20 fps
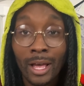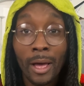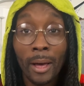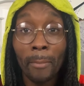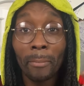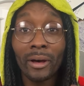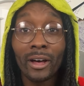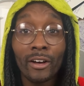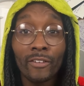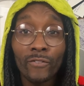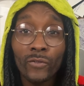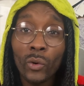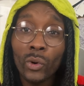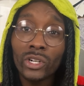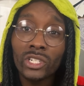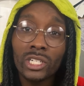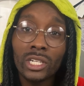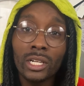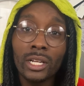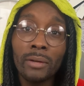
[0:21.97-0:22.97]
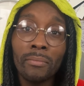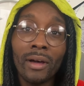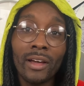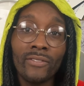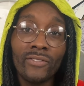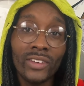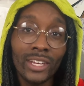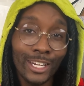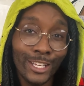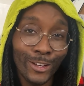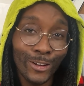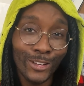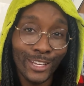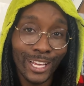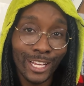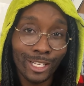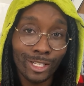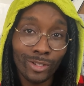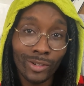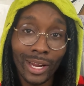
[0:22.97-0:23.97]
but unfortunately my video
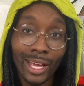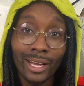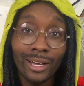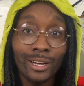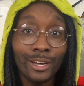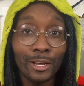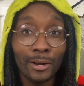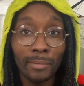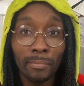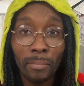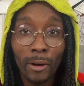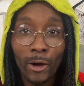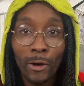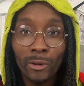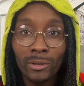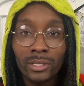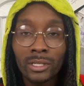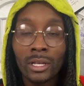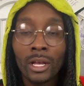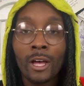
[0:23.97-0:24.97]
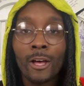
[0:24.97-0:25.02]
yesterday couldn't post.